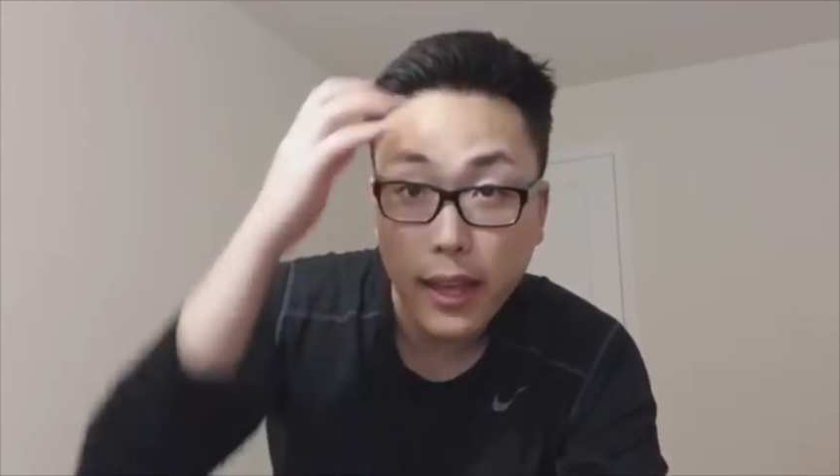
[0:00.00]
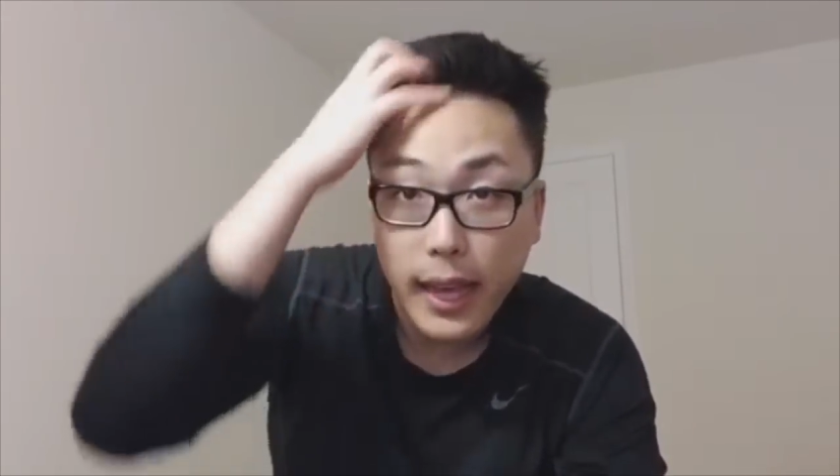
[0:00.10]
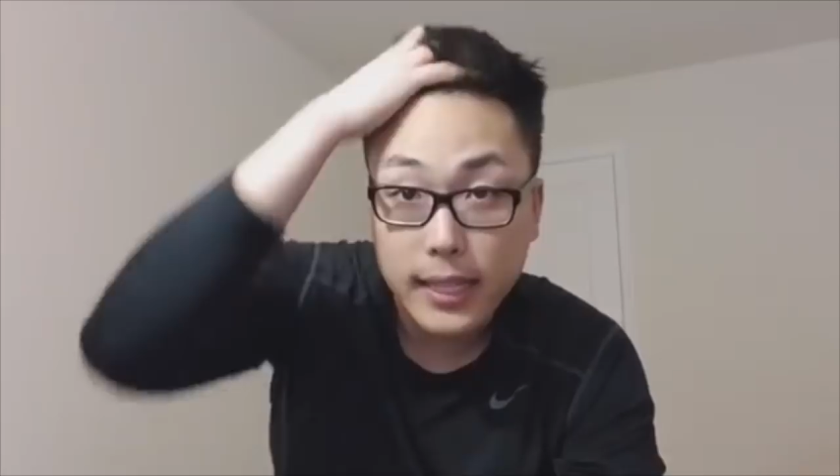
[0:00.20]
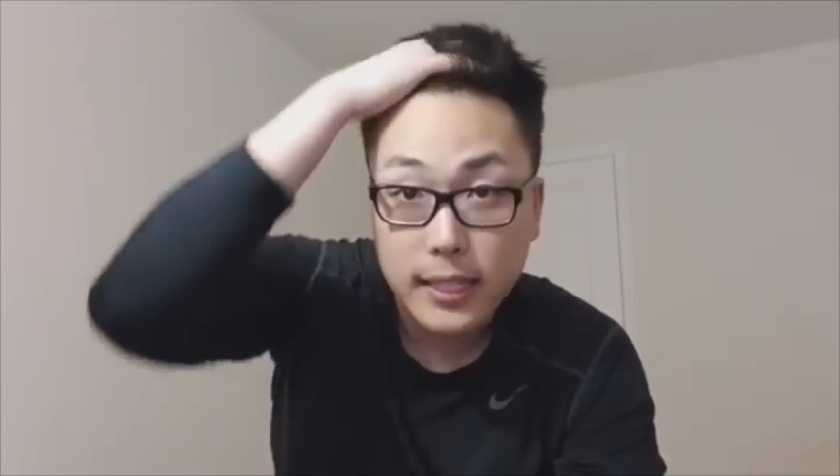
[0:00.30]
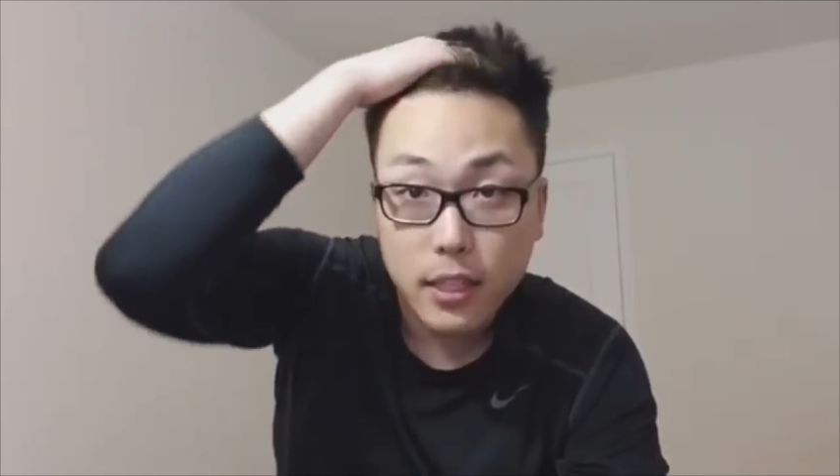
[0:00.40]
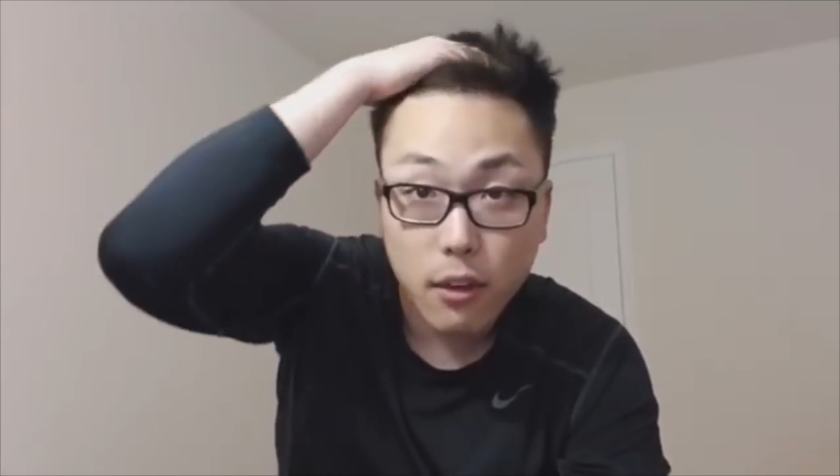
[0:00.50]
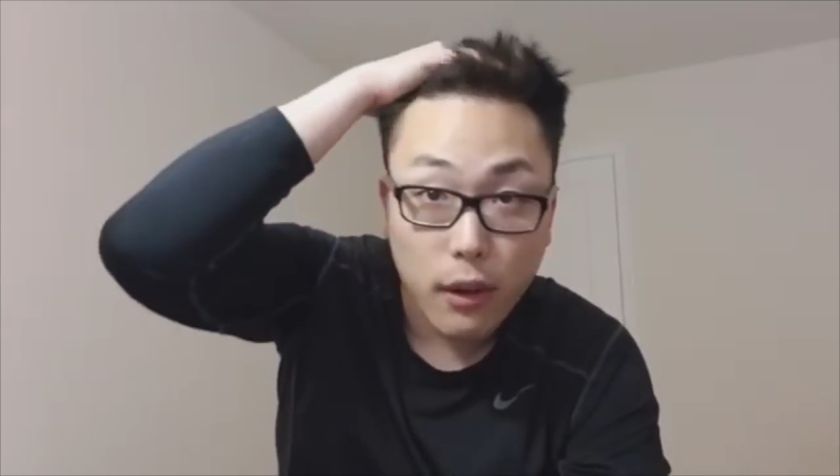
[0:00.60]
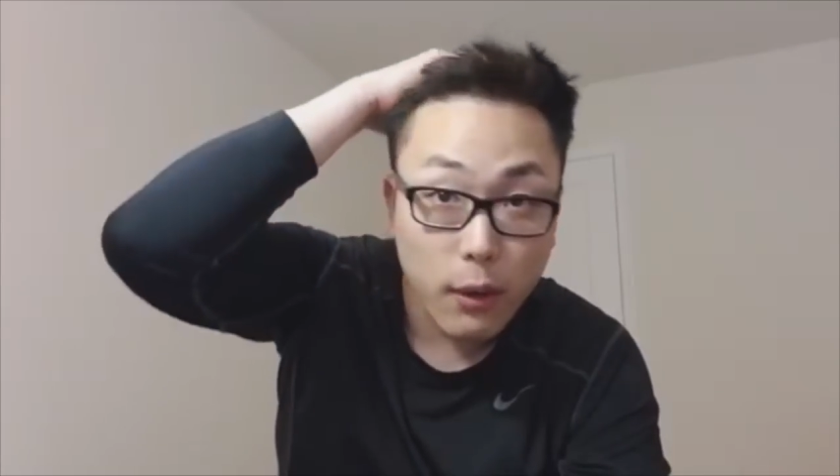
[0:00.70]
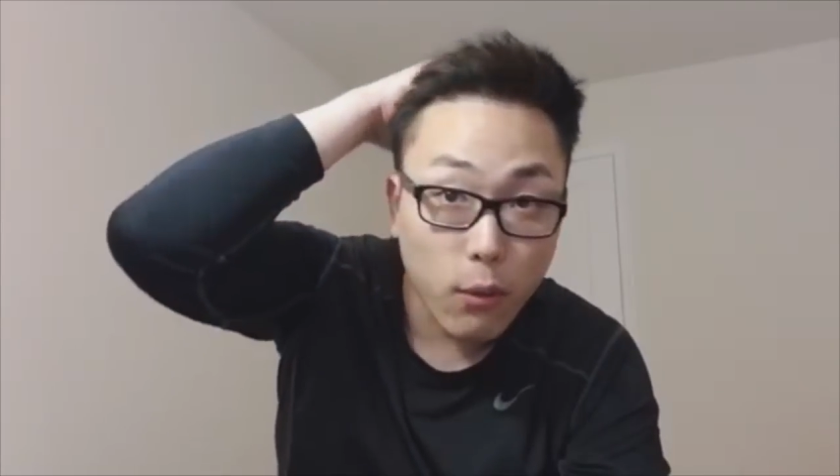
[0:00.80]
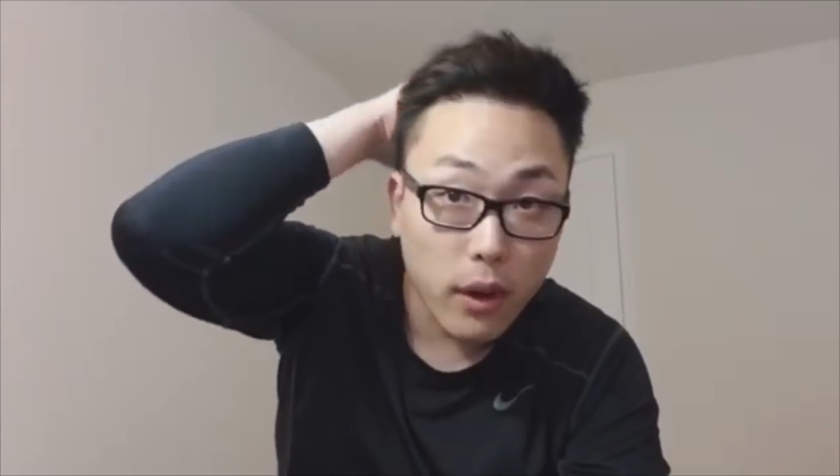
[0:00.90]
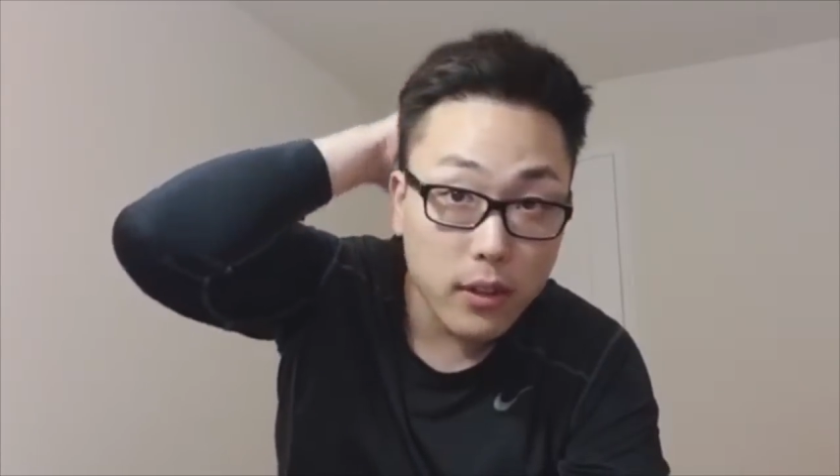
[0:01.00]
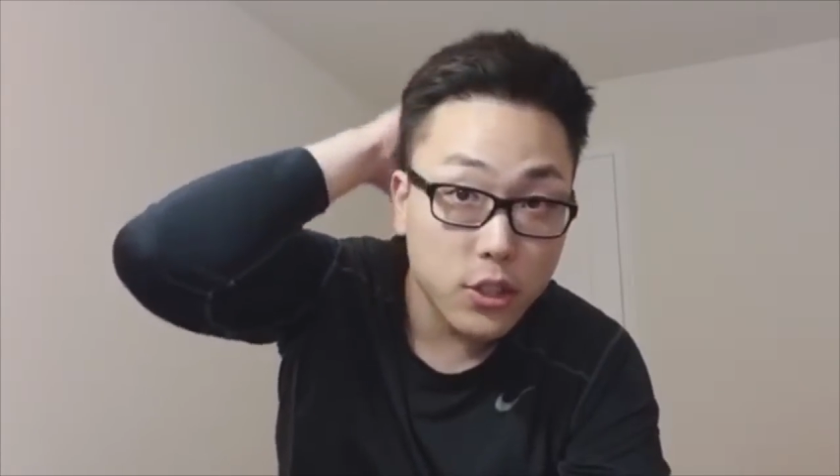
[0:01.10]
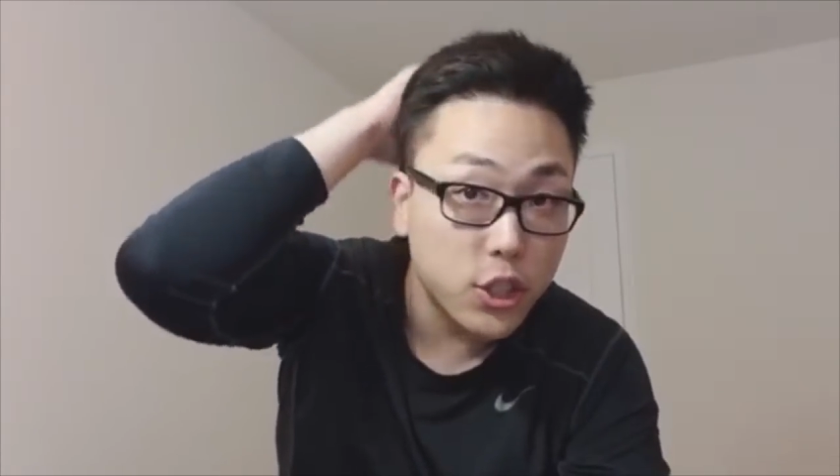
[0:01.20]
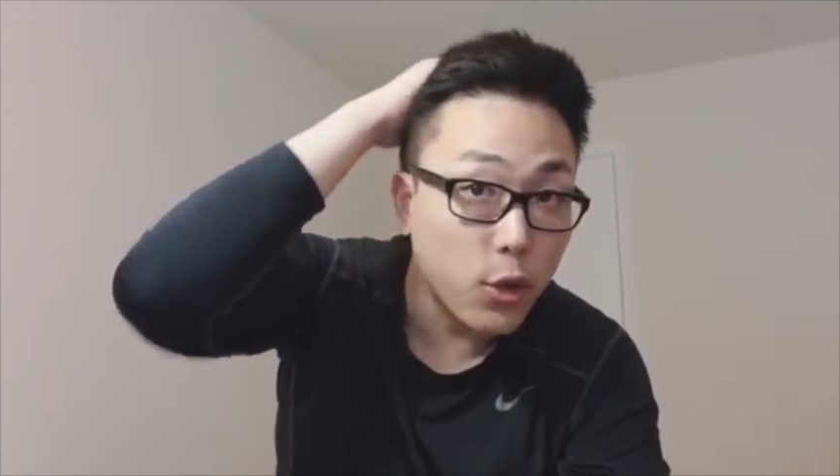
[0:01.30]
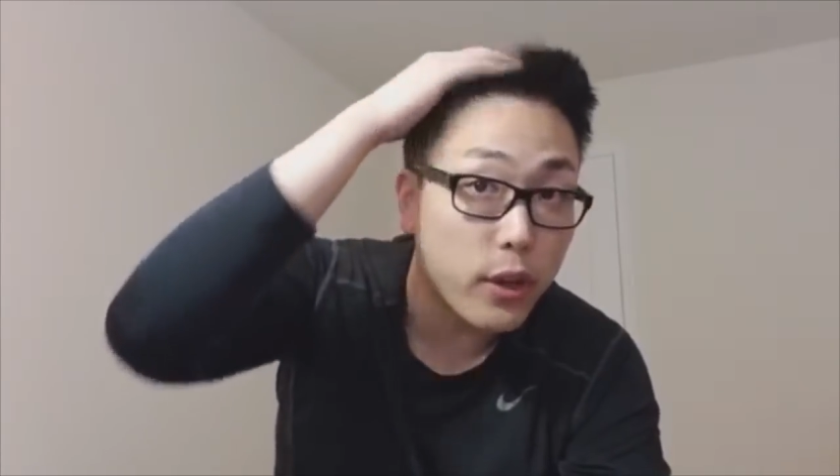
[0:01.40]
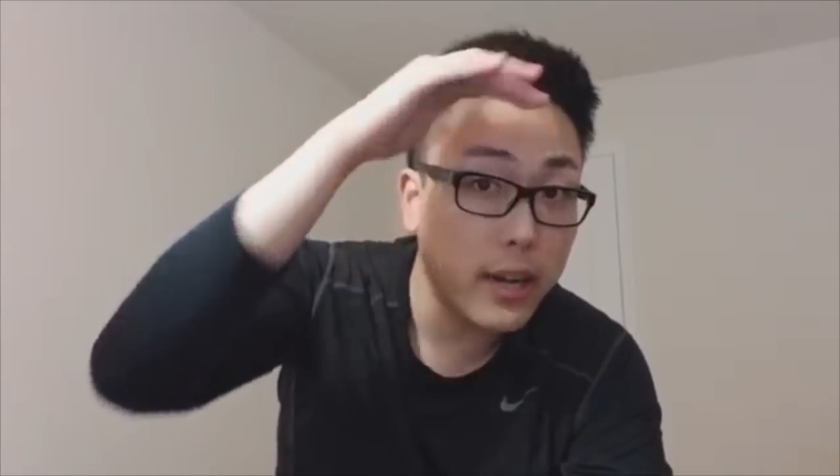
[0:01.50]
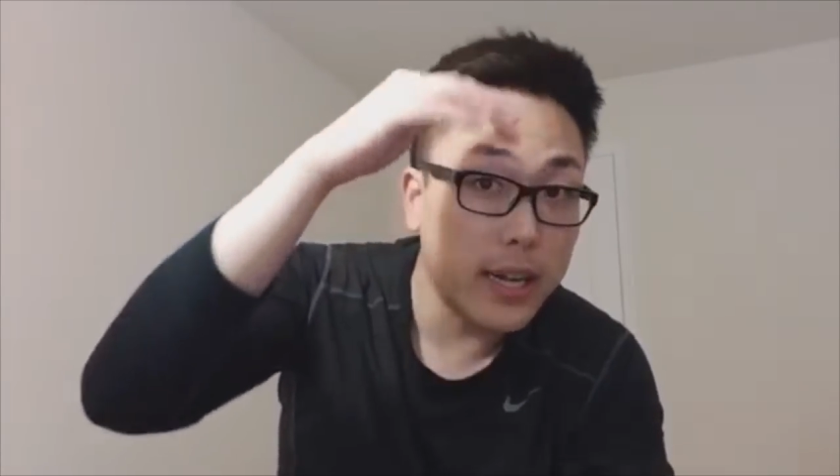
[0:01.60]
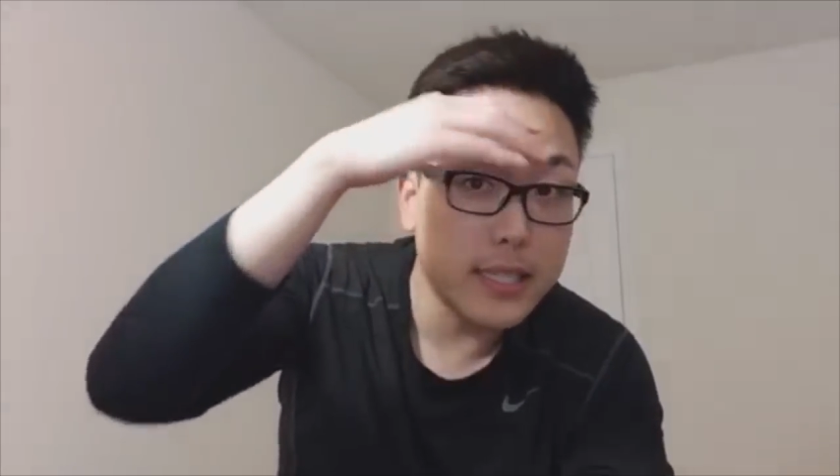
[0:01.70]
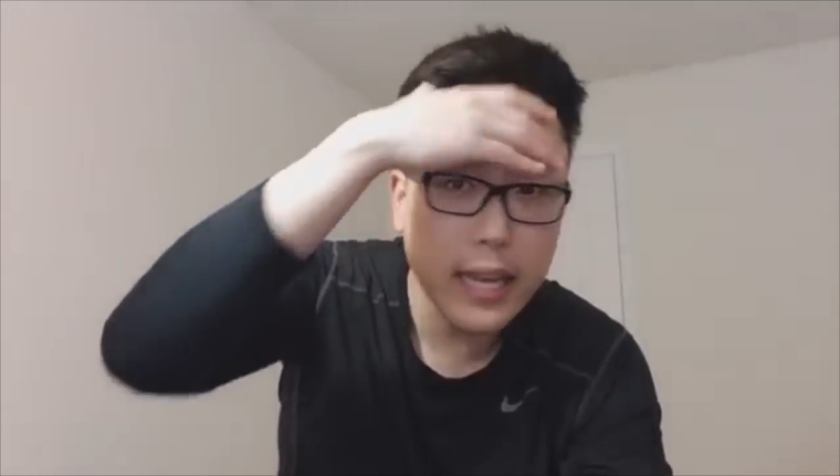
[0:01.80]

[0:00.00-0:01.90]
And so I wanted to show you guys